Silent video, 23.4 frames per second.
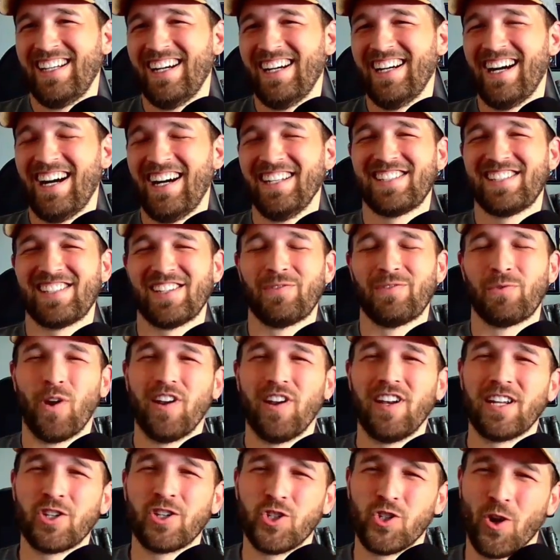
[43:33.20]
It's a
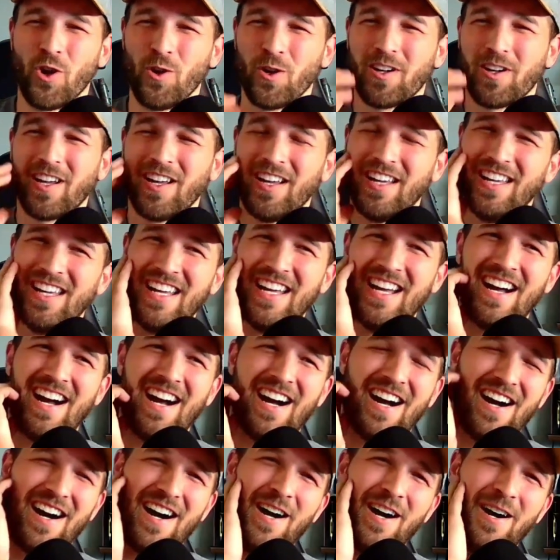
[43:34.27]
running joke.
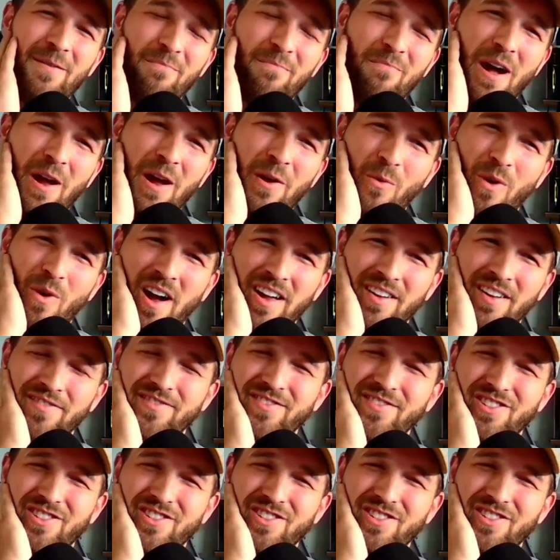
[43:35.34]
My wife,